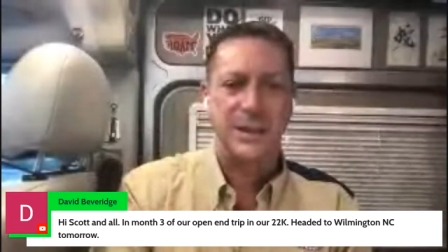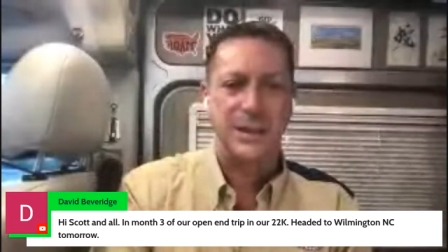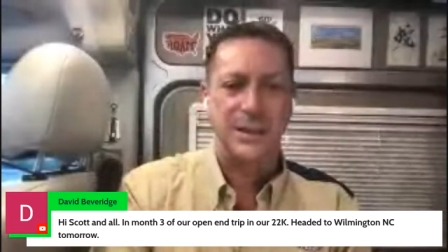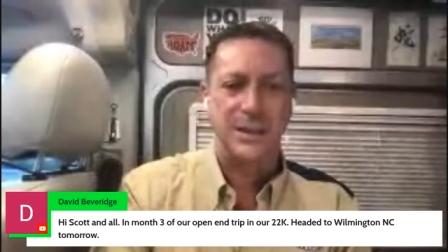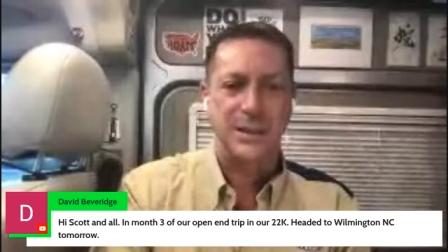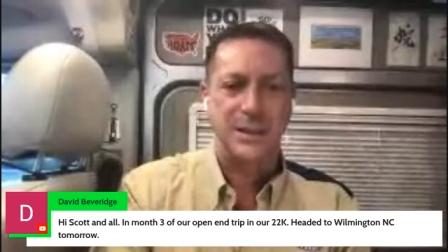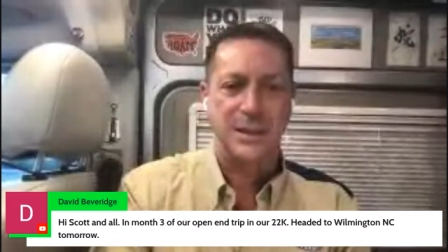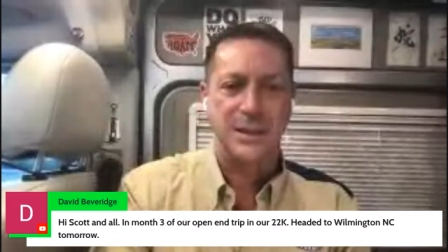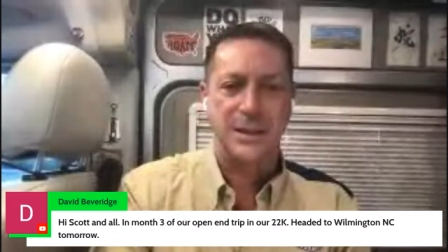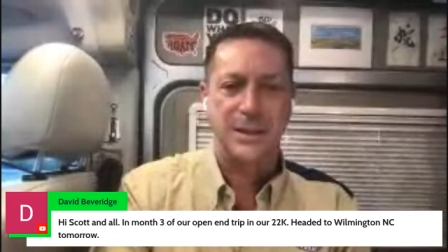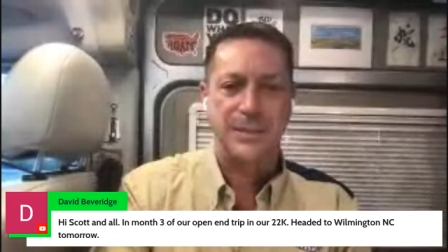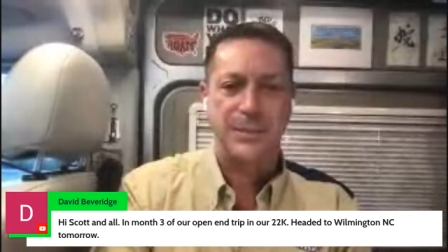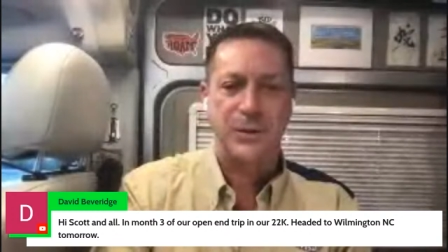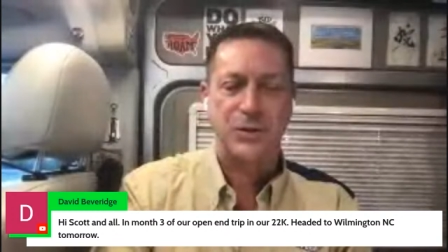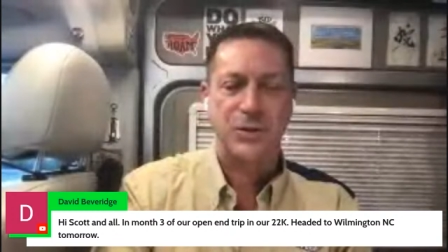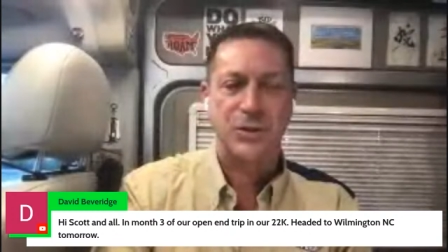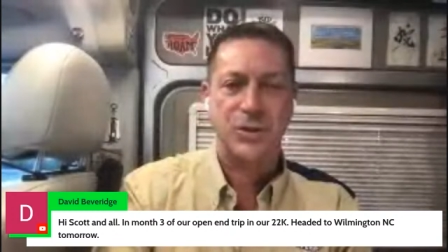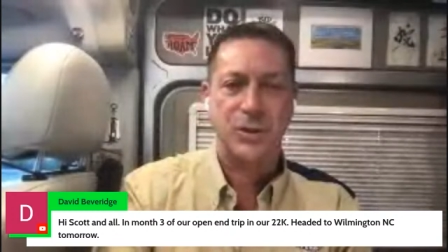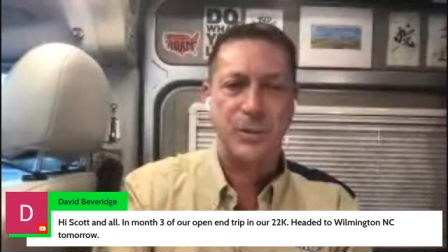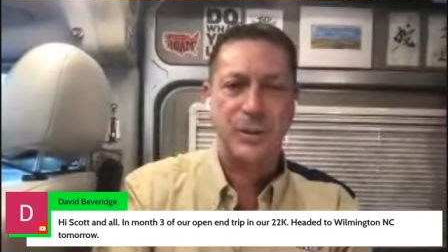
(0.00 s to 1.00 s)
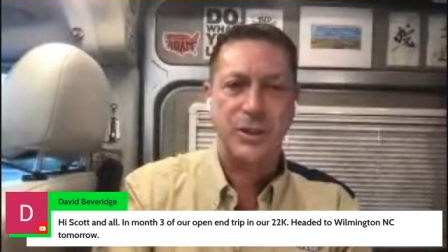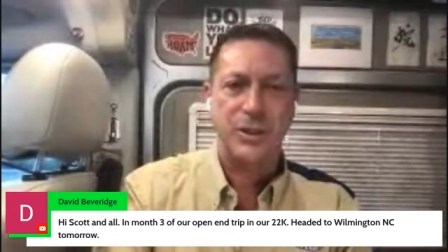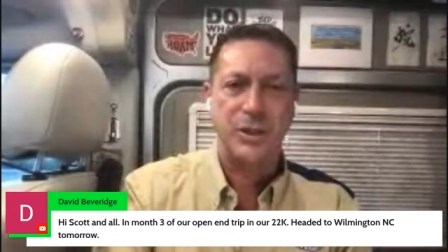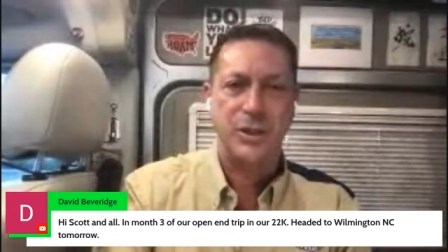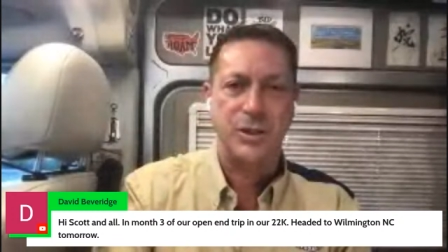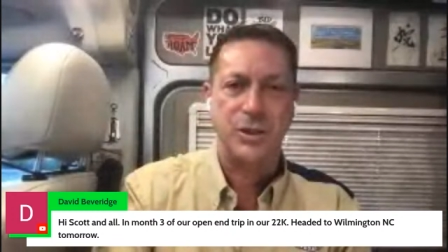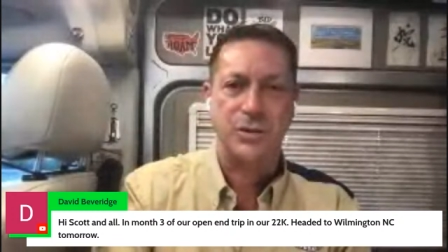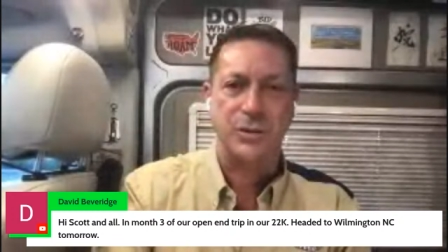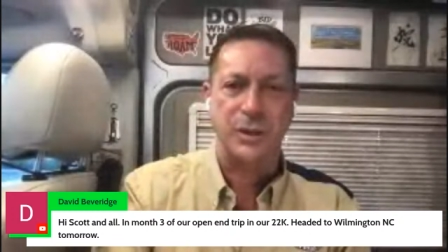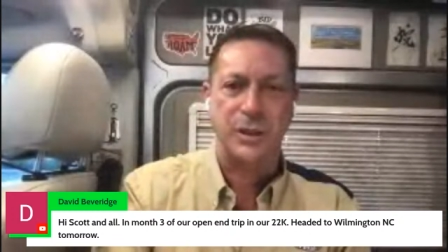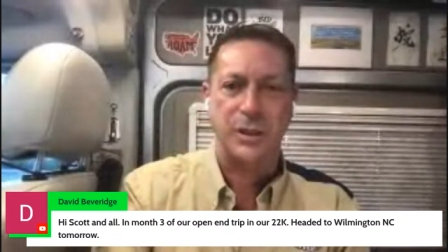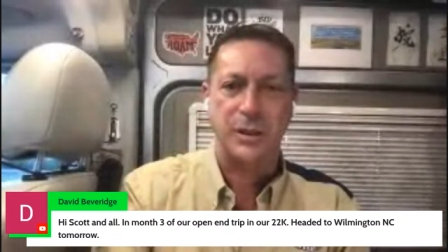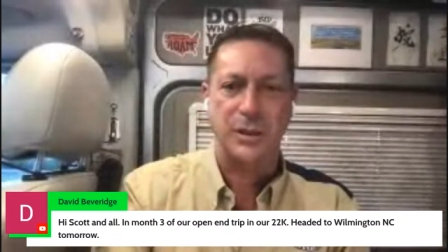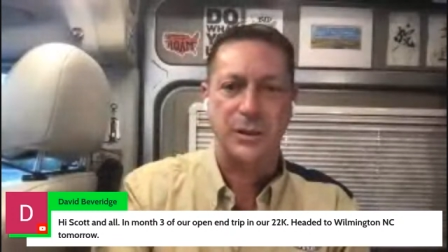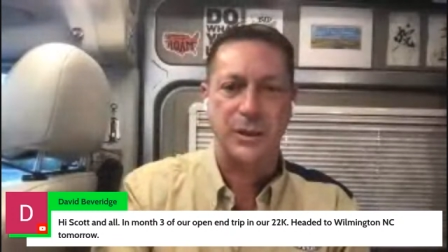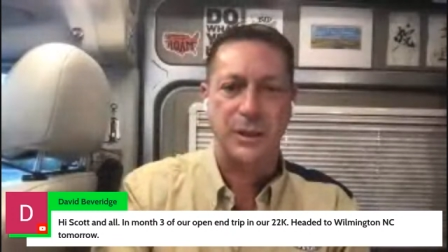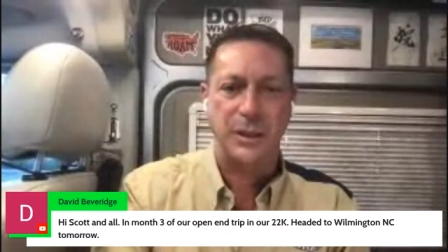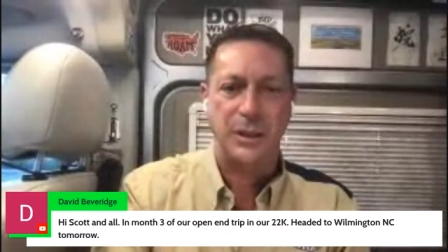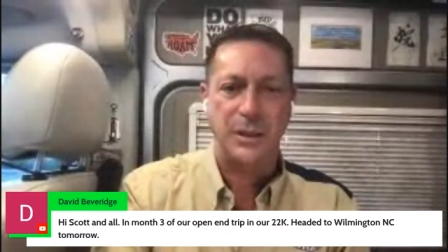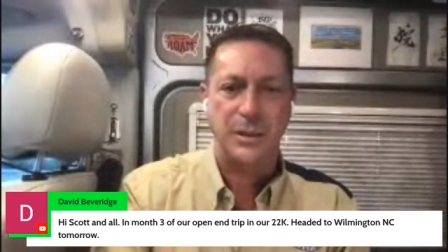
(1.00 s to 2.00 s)
And um, there's so much history
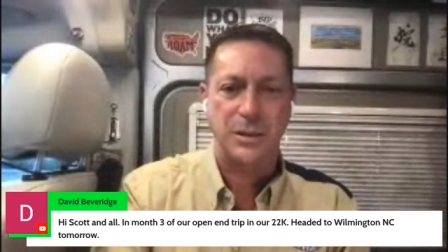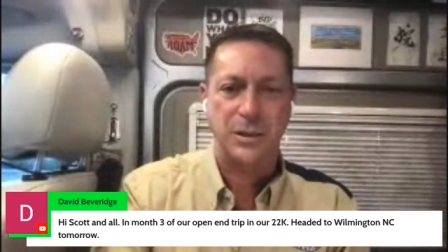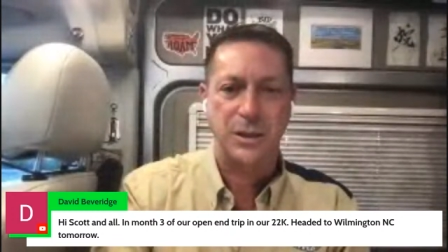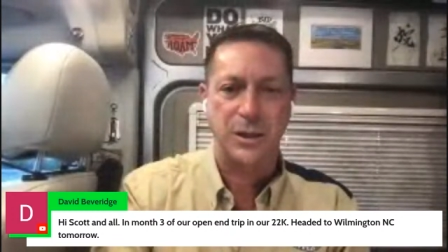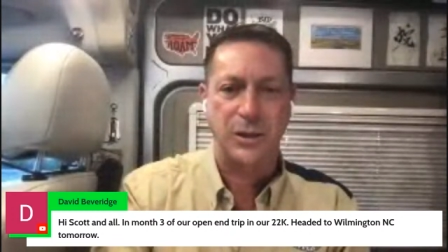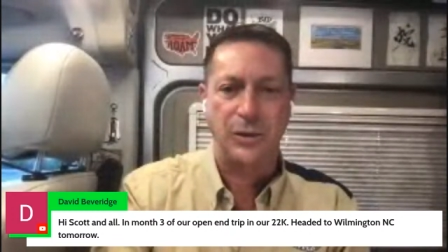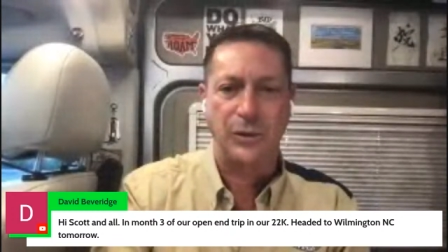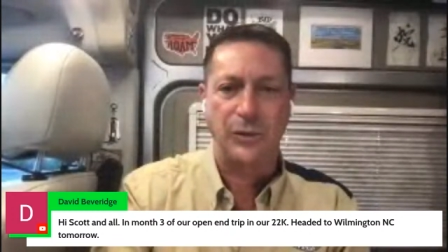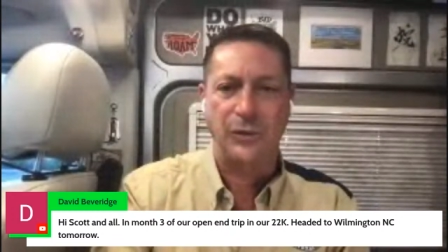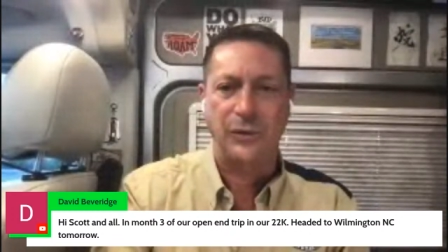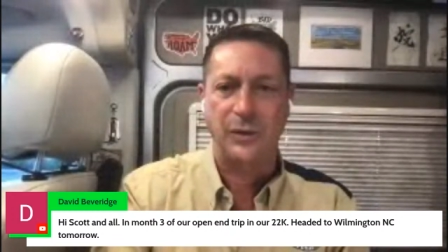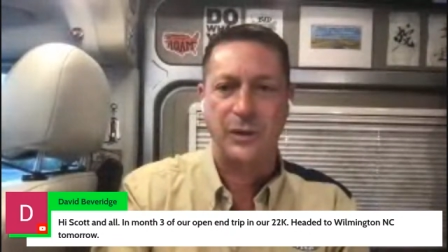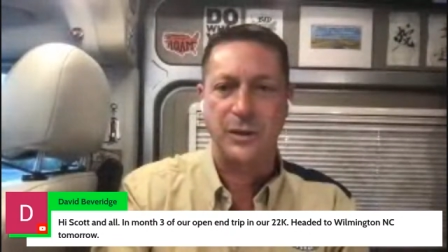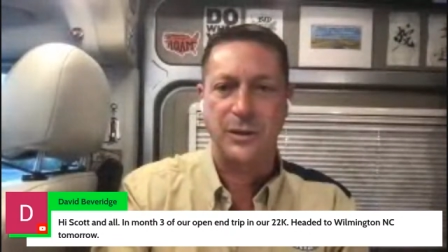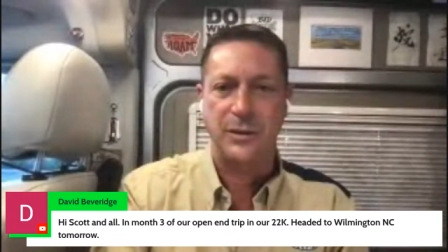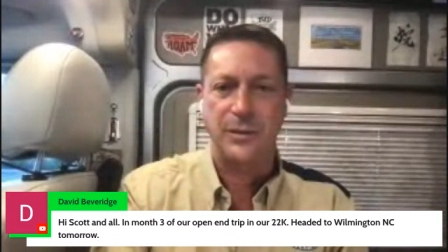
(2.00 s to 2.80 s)
on the East Coast.